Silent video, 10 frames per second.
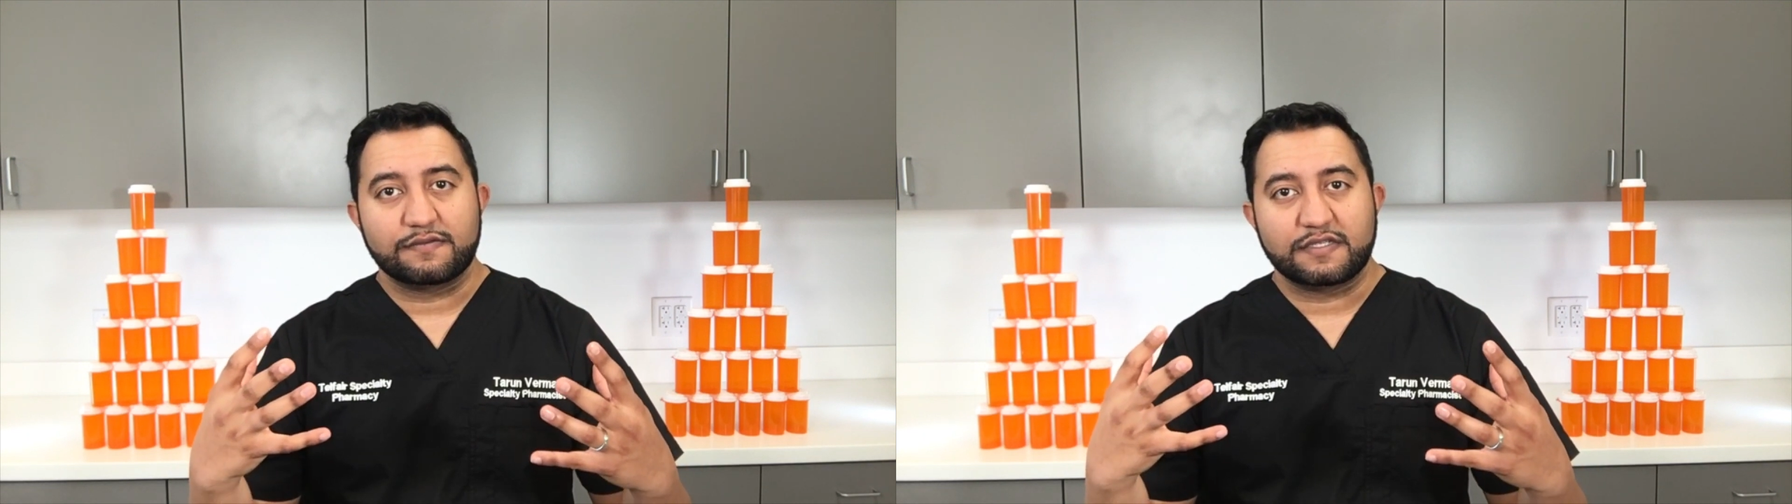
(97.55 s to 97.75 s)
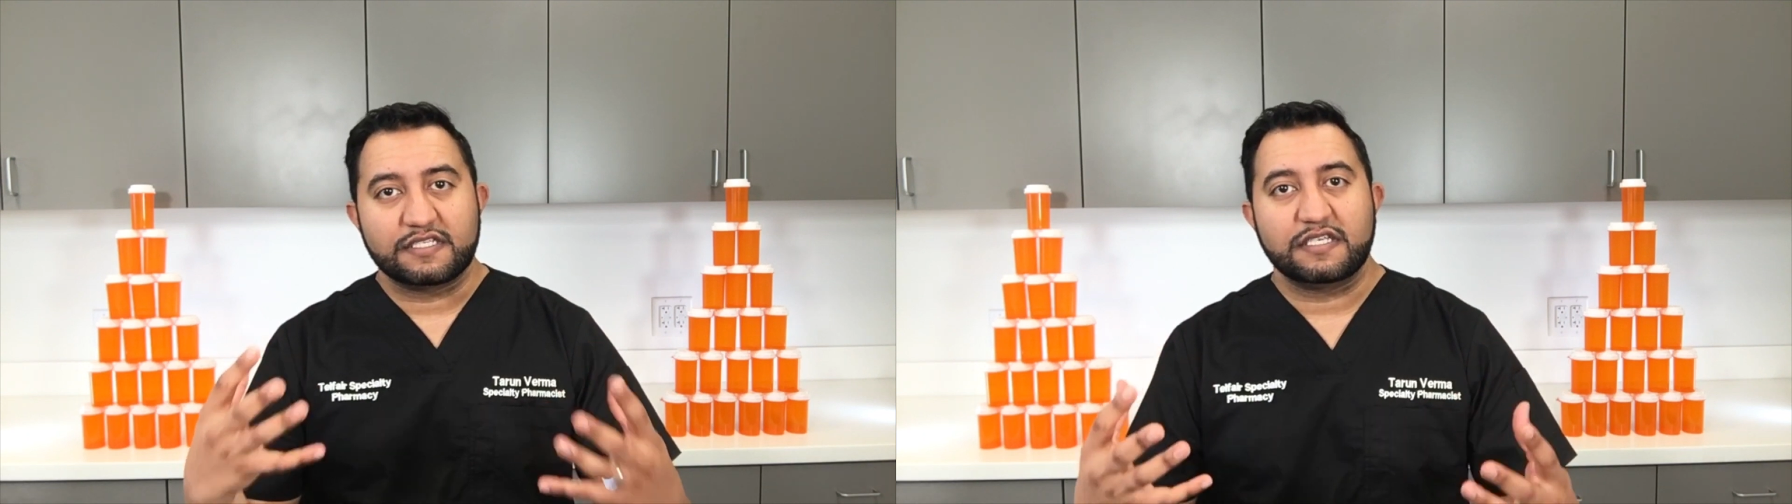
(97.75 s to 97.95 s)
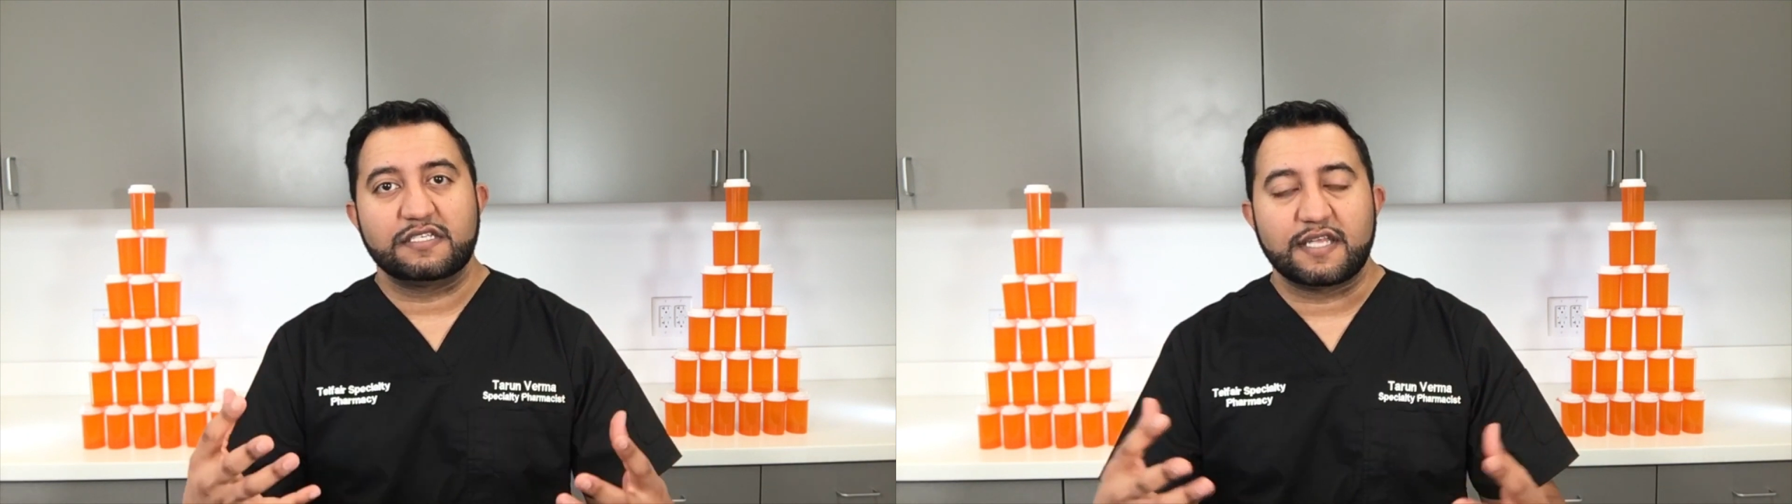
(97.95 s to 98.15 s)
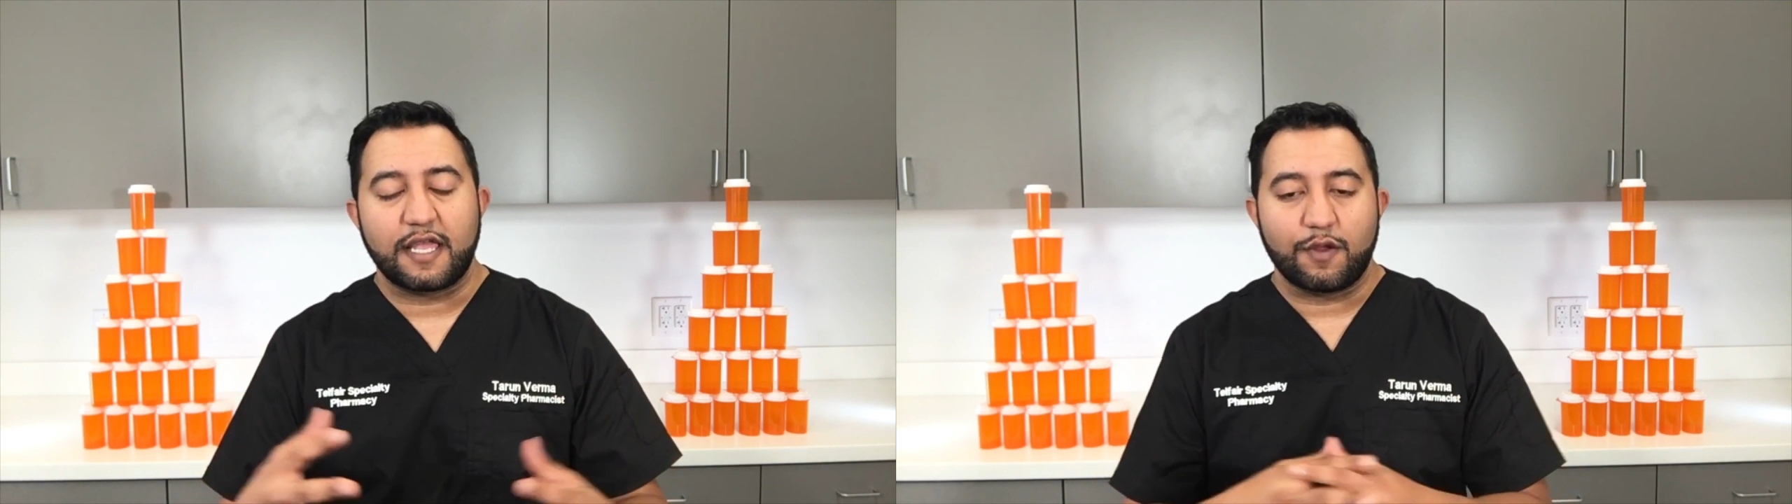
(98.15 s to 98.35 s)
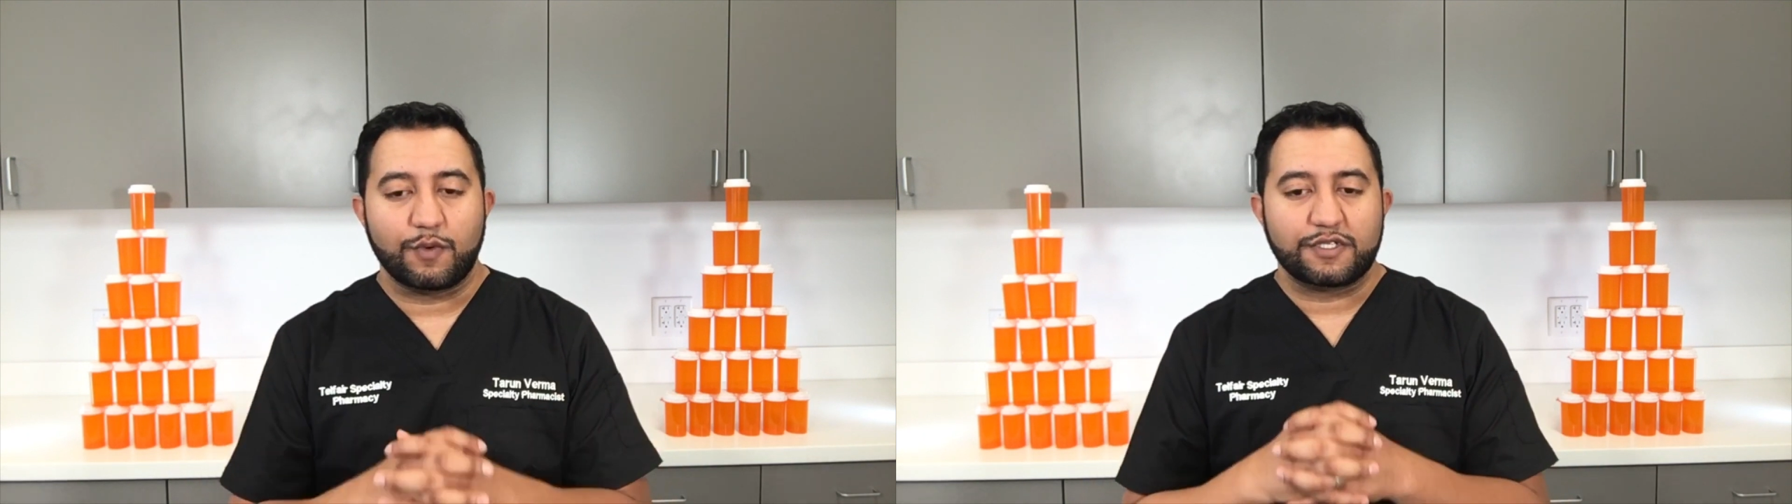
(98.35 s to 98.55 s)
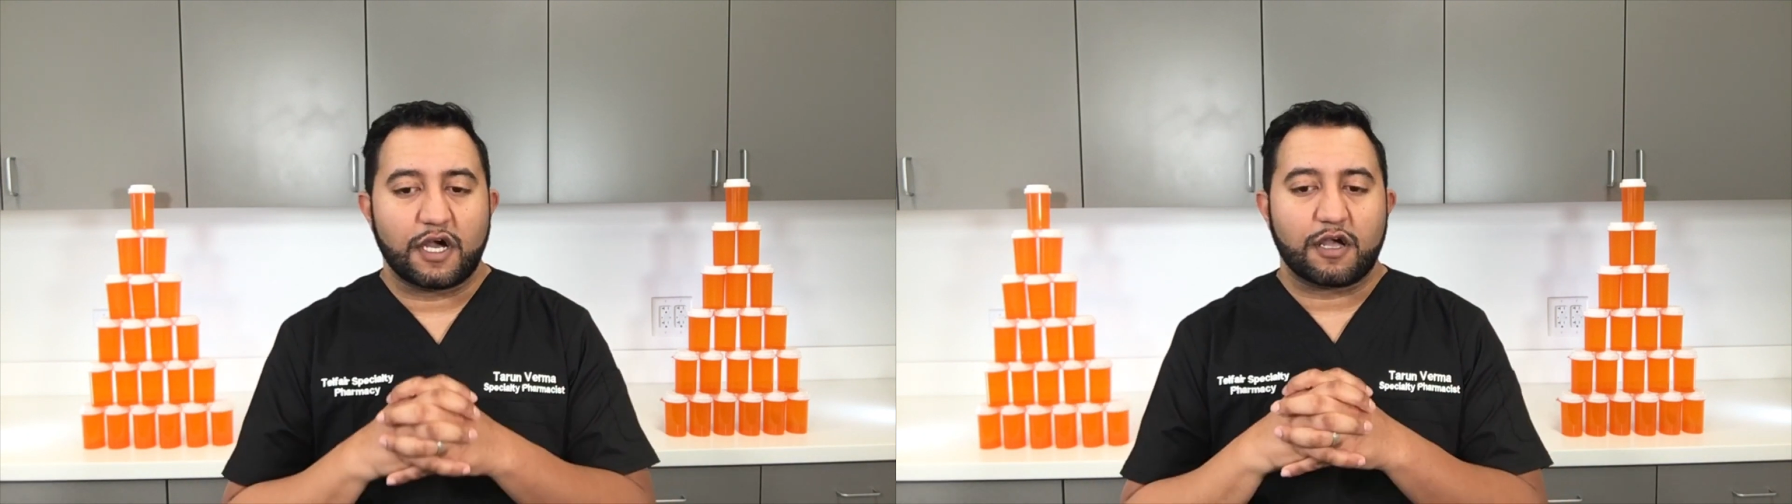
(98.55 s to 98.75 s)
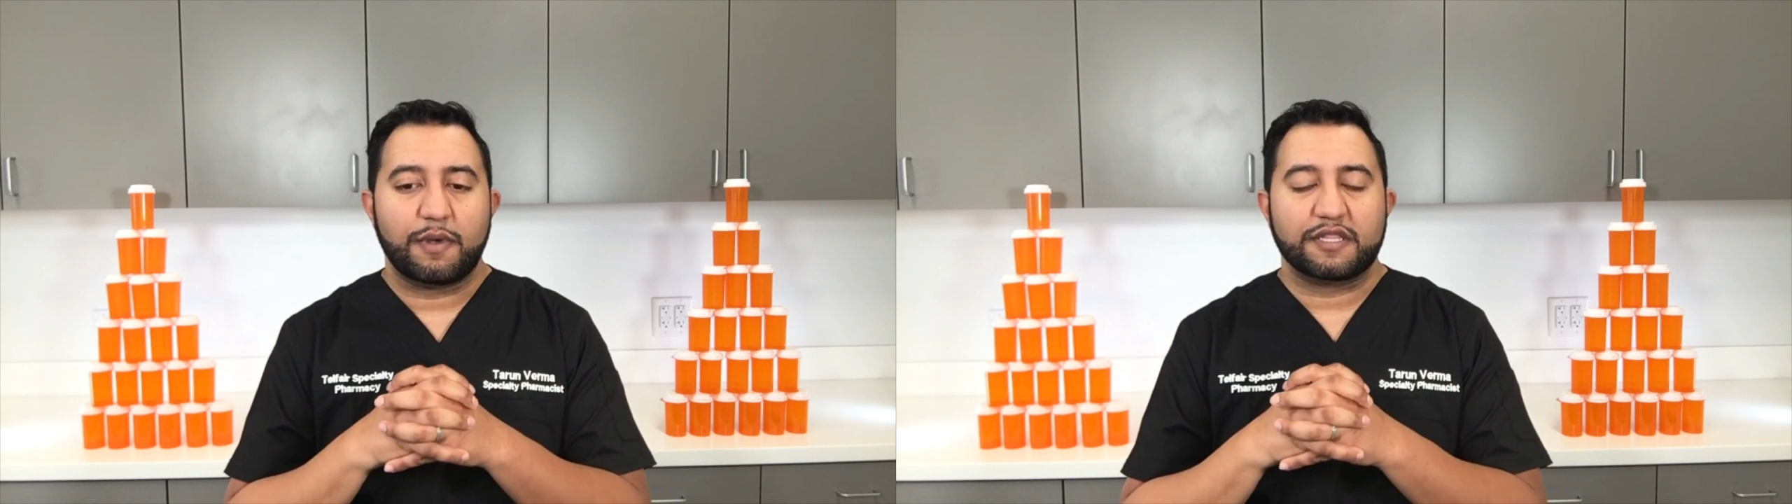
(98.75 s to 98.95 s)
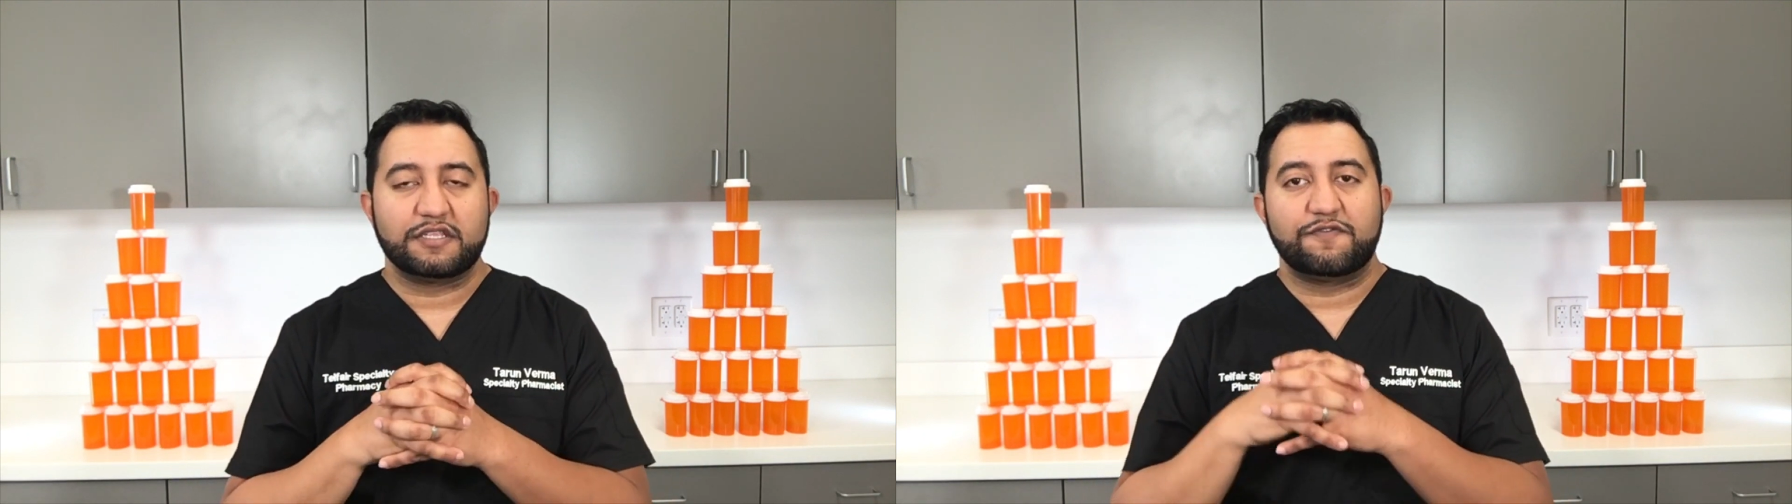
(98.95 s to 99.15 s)
disease state and we talk
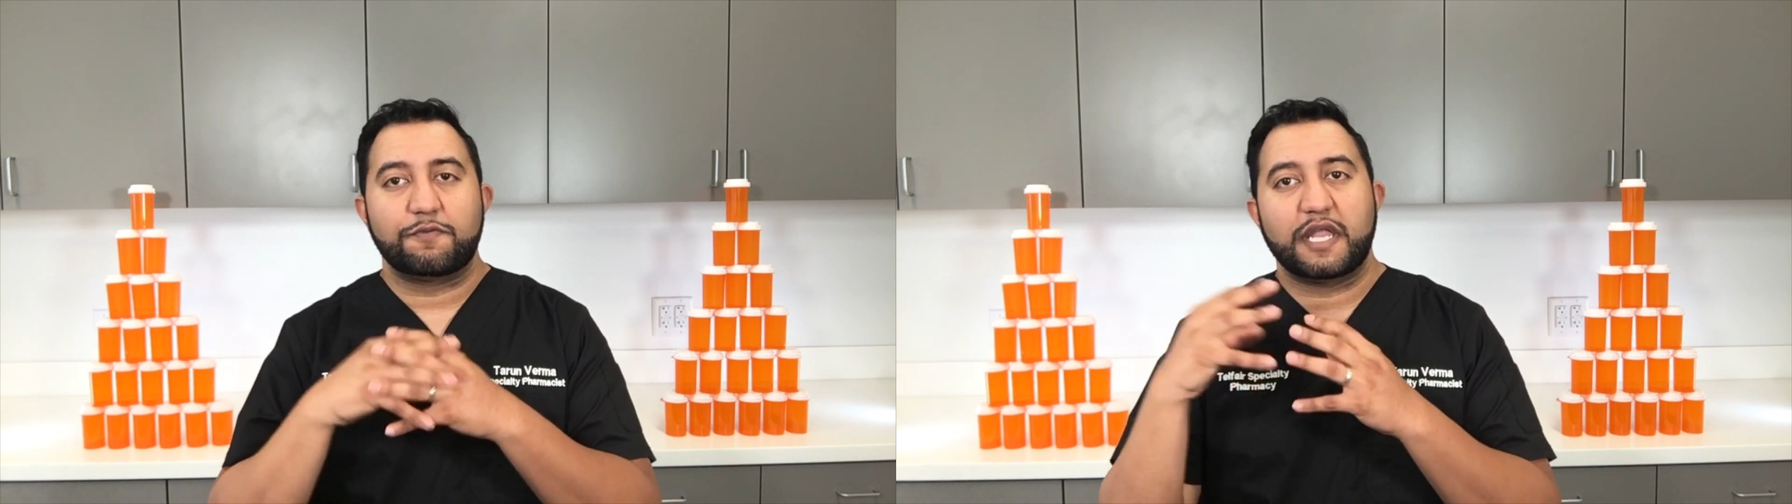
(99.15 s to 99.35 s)
about the different